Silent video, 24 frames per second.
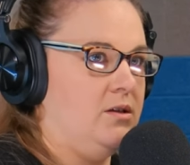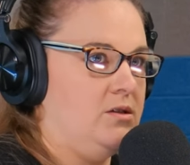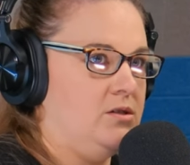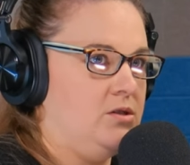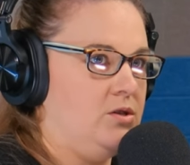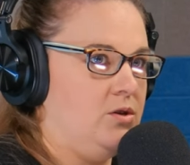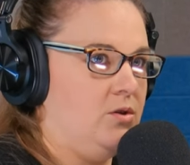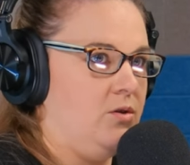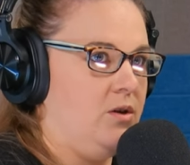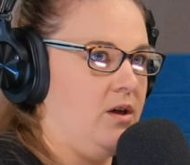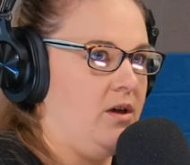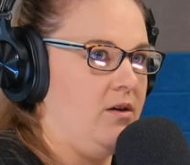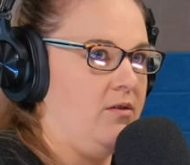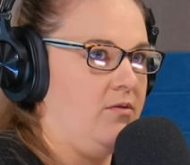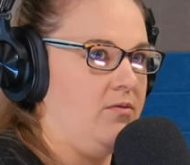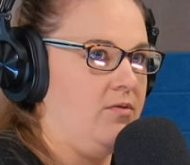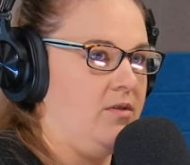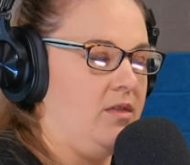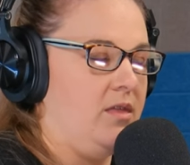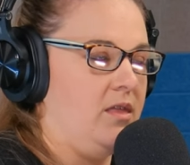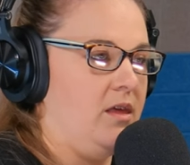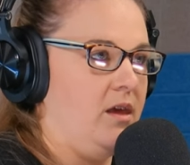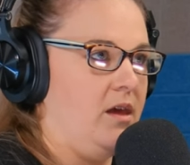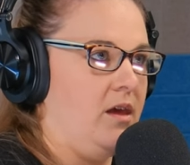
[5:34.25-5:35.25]
to
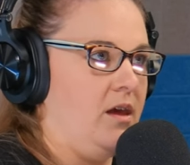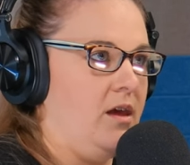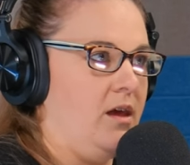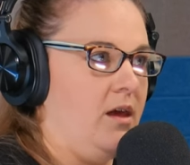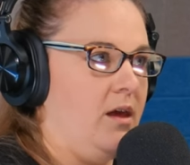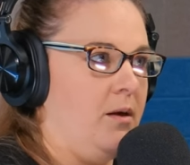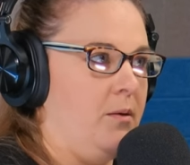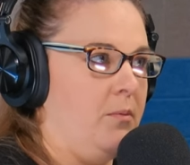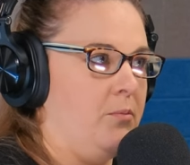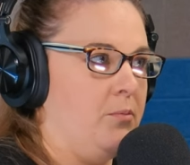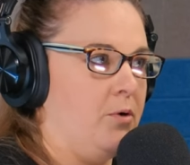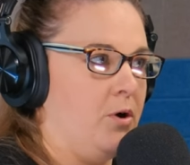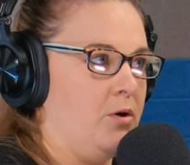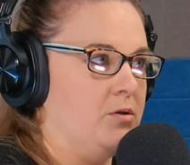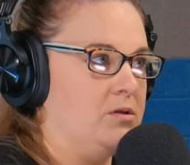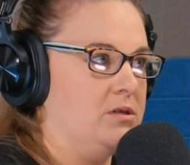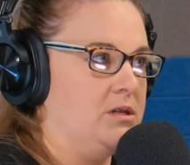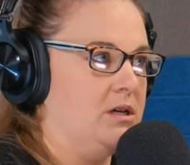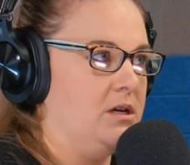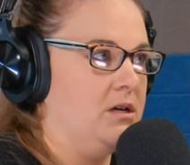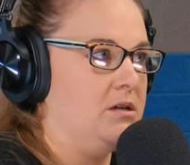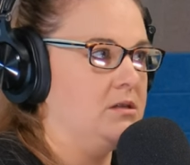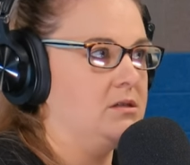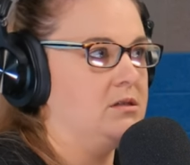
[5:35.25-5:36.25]
give the
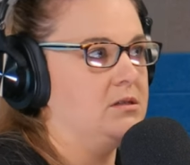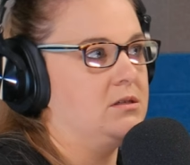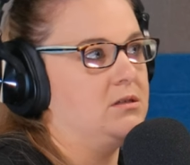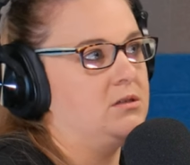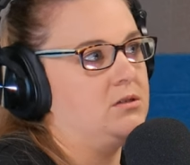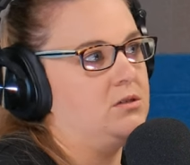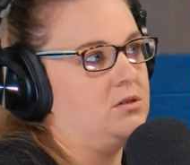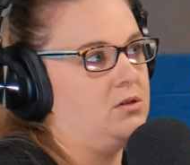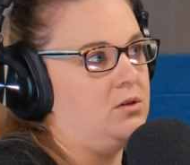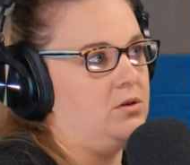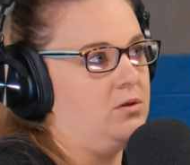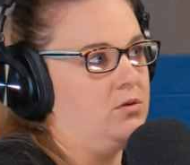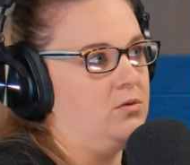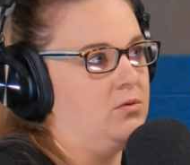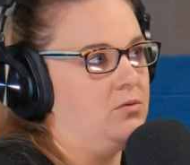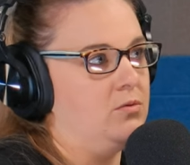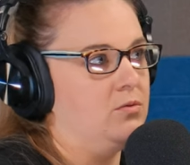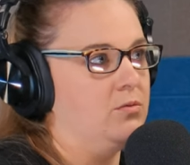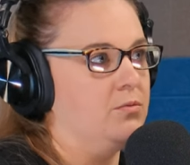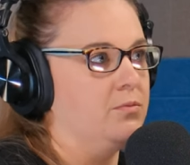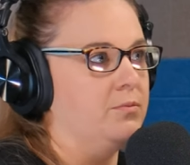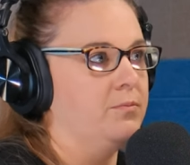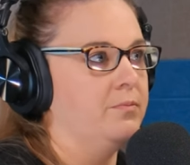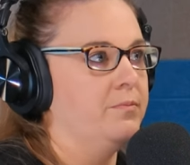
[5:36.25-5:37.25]
proceeds
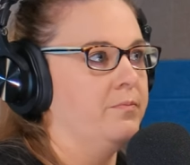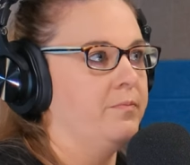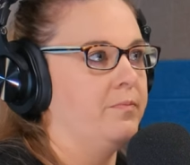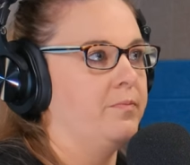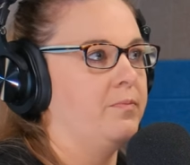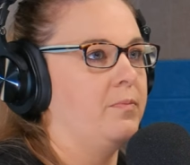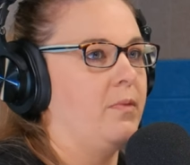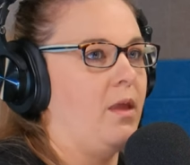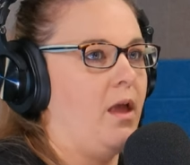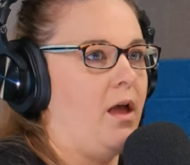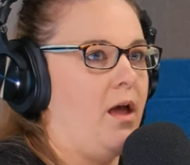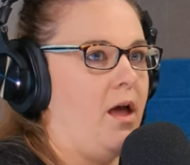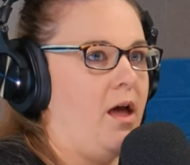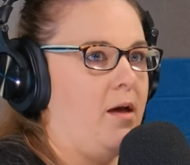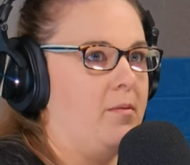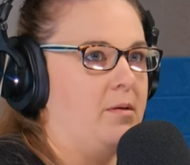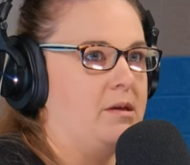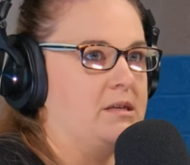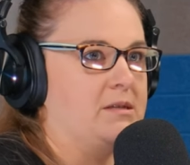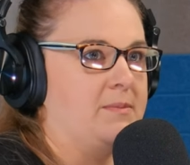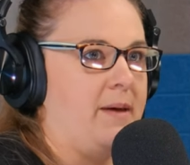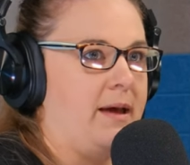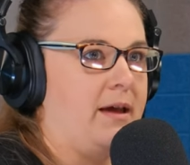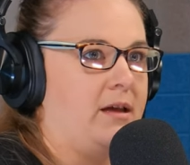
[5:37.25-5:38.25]
to
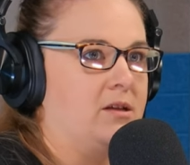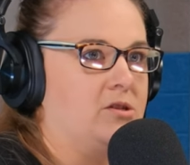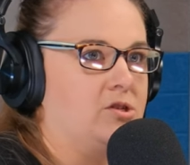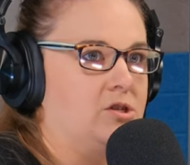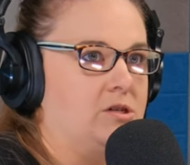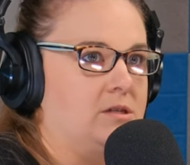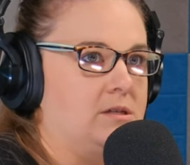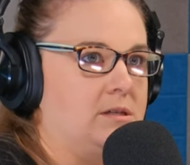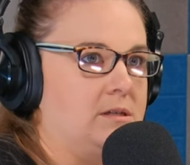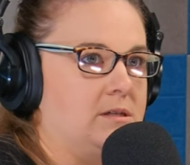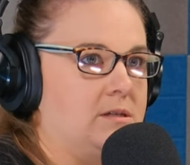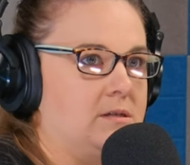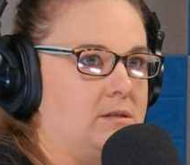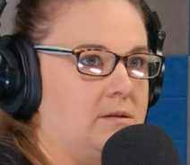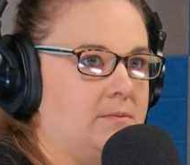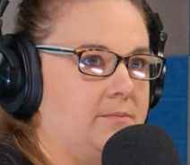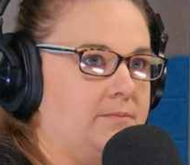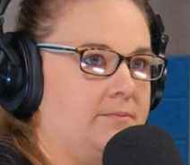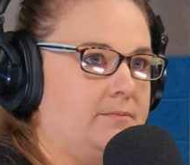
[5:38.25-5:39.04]
Emma's Mac and Cheesies.